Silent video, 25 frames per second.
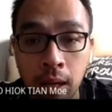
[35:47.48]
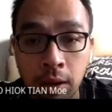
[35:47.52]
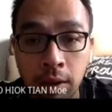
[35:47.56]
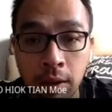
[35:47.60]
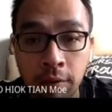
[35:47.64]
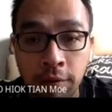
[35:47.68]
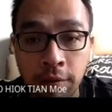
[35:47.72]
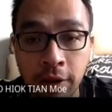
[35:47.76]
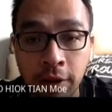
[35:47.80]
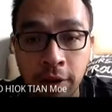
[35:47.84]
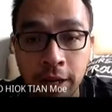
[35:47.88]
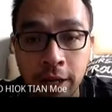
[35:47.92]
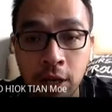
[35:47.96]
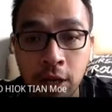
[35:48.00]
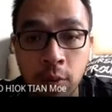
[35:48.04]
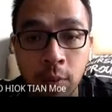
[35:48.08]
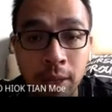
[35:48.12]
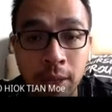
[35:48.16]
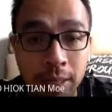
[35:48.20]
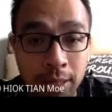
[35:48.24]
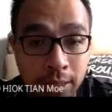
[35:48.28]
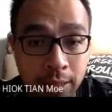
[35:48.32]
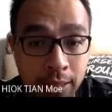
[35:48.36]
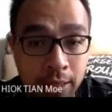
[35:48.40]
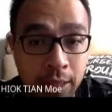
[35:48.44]
find out
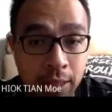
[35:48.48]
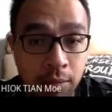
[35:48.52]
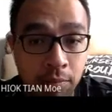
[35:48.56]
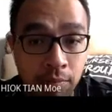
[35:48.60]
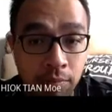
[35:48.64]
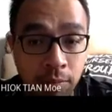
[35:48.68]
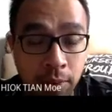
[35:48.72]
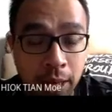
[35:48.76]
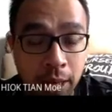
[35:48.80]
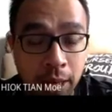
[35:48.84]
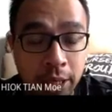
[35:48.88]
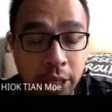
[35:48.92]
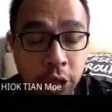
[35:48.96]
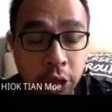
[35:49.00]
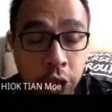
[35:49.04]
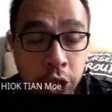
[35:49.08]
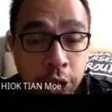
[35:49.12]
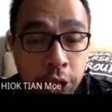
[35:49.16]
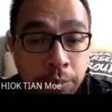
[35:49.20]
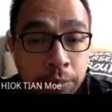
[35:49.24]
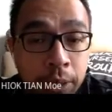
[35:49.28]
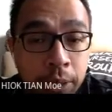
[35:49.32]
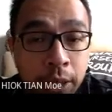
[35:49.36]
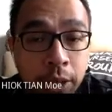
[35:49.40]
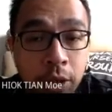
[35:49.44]
what is the
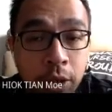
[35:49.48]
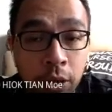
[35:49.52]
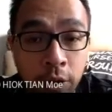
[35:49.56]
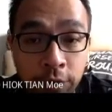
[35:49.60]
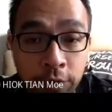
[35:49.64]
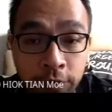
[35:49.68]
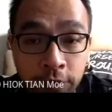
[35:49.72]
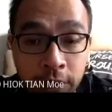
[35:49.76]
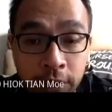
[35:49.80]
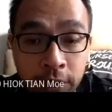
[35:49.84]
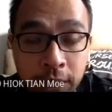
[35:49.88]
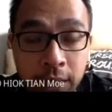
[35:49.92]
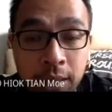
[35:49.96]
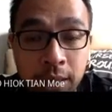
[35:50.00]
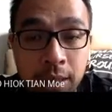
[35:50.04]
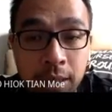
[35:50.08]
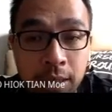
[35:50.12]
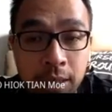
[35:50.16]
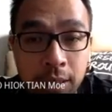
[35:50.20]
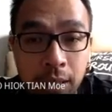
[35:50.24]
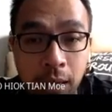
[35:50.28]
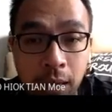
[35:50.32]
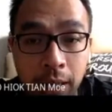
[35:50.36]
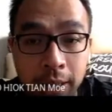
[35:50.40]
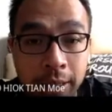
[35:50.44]
measurement of
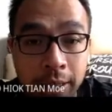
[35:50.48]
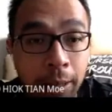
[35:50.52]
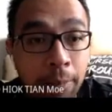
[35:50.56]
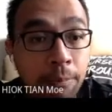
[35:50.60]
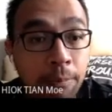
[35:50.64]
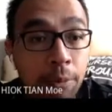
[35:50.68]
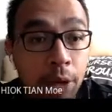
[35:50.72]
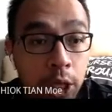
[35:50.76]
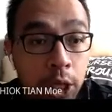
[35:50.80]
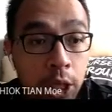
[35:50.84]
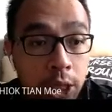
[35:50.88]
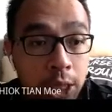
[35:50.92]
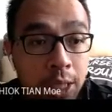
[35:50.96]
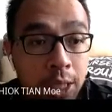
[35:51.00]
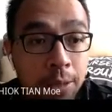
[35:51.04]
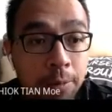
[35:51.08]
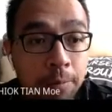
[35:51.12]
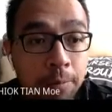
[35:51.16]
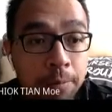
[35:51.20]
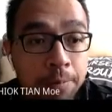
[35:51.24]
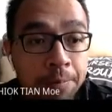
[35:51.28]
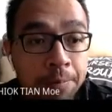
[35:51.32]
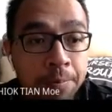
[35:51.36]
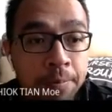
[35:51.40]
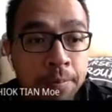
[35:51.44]
this temperature.
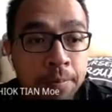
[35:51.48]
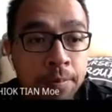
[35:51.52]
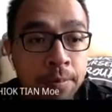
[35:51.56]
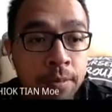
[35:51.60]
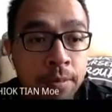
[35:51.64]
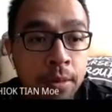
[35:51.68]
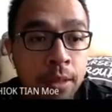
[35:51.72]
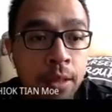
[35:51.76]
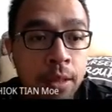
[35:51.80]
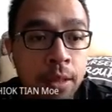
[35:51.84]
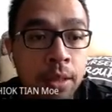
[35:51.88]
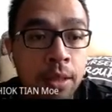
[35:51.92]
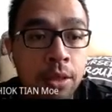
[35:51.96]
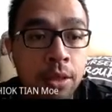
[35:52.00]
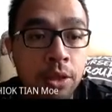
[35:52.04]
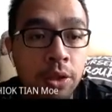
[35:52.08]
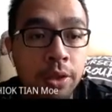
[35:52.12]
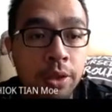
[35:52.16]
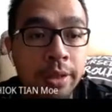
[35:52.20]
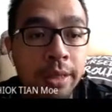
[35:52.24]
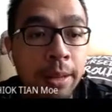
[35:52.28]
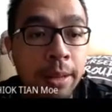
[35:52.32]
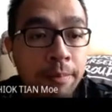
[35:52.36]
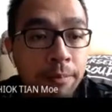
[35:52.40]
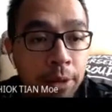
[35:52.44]
So
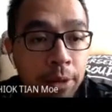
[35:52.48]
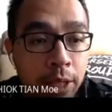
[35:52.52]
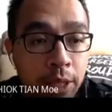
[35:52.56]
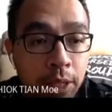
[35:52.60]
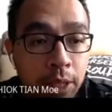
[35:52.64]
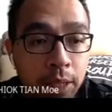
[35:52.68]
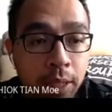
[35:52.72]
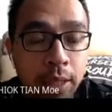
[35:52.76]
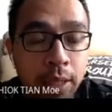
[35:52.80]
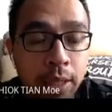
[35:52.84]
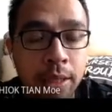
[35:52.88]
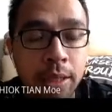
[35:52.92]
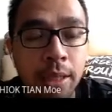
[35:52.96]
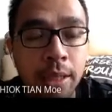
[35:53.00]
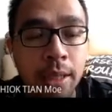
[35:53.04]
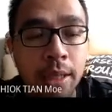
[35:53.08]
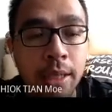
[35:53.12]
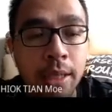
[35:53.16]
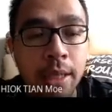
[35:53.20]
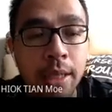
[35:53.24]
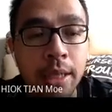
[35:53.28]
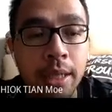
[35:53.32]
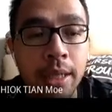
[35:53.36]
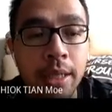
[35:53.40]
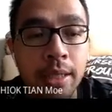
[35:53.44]
temperature,
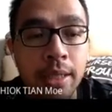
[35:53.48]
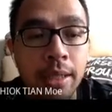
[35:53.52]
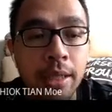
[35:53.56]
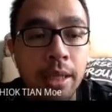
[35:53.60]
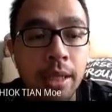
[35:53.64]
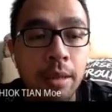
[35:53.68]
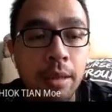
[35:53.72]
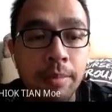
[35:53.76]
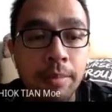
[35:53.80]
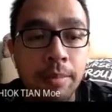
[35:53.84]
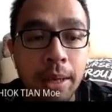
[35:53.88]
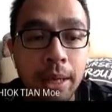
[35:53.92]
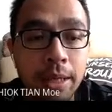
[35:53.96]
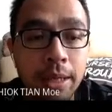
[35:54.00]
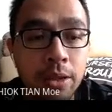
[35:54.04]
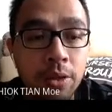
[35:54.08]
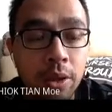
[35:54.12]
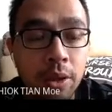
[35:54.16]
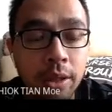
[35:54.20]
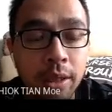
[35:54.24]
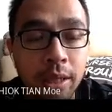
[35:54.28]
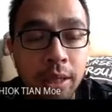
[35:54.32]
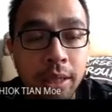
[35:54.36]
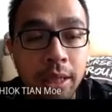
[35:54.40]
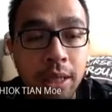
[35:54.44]
is it a base
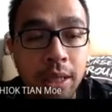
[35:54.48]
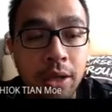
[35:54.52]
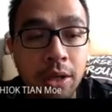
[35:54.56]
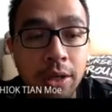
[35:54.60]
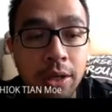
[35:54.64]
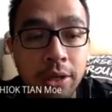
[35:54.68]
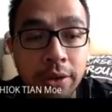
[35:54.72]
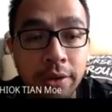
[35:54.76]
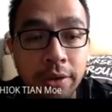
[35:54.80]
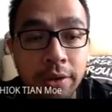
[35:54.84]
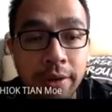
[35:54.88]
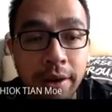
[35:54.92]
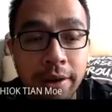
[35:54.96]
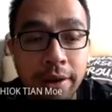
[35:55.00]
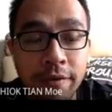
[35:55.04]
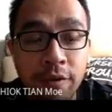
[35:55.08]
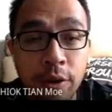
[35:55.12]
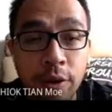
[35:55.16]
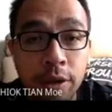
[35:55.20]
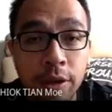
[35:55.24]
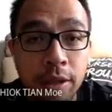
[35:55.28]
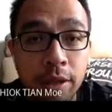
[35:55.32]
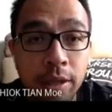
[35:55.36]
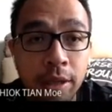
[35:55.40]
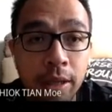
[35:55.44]
quantity or derived
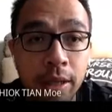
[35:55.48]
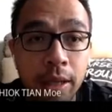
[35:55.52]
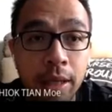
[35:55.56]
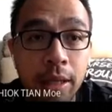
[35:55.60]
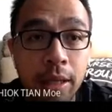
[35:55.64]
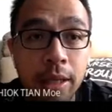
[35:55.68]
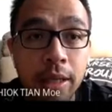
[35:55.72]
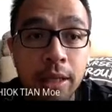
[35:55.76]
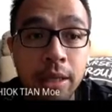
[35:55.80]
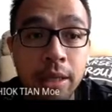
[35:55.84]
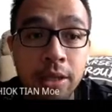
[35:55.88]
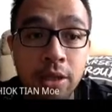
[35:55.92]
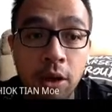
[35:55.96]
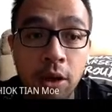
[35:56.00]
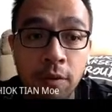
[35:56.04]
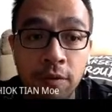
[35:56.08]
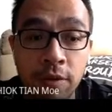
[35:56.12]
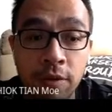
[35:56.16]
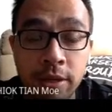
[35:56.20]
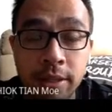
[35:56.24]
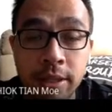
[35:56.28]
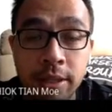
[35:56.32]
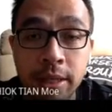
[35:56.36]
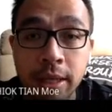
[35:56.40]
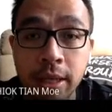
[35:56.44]
quantity? Is
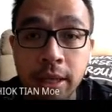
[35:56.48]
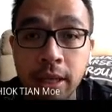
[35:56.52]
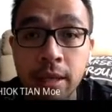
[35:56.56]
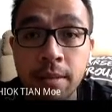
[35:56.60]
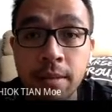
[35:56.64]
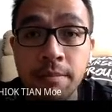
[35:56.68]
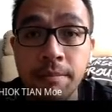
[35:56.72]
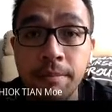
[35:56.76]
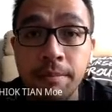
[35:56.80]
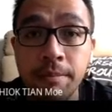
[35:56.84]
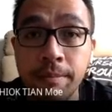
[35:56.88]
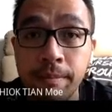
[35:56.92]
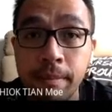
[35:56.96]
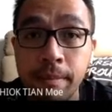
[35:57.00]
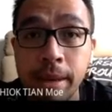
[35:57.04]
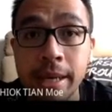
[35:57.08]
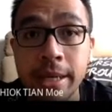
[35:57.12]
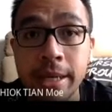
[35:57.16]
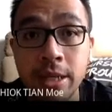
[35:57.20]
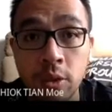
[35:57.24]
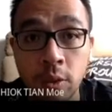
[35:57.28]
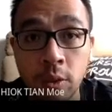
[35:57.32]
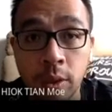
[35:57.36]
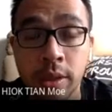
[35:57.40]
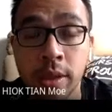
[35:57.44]
obviously a
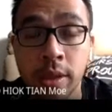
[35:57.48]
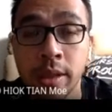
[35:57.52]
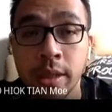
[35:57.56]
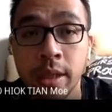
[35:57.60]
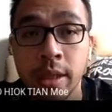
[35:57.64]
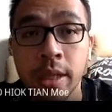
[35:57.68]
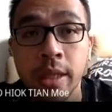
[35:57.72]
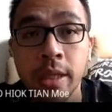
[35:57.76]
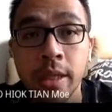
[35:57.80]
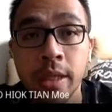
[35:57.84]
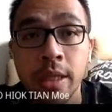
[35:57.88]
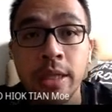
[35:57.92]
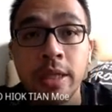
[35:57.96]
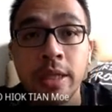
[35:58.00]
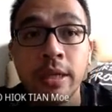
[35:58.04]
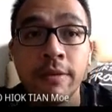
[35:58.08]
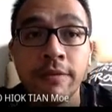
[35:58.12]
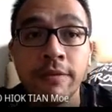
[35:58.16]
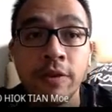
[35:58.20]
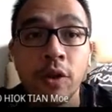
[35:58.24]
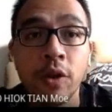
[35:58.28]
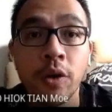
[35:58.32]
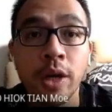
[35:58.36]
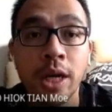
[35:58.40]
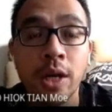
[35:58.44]
base quantity. Teacher
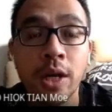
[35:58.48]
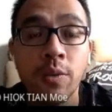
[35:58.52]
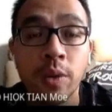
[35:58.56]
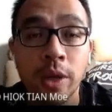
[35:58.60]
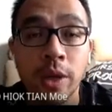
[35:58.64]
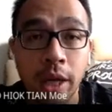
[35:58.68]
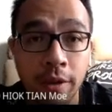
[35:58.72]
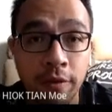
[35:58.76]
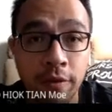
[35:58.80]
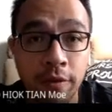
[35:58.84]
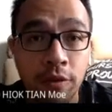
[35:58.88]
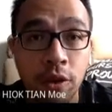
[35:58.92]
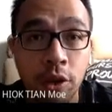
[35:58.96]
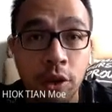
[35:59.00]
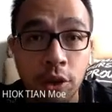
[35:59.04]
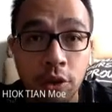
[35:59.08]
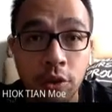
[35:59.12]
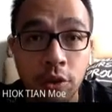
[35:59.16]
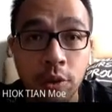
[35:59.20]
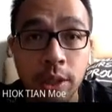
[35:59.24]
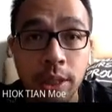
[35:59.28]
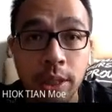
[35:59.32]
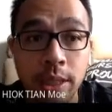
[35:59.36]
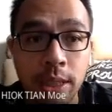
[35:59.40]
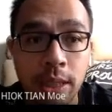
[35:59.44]
Fiona would have taught
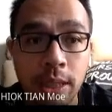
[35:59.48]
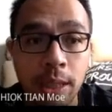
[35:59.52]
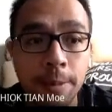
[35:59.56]
you this.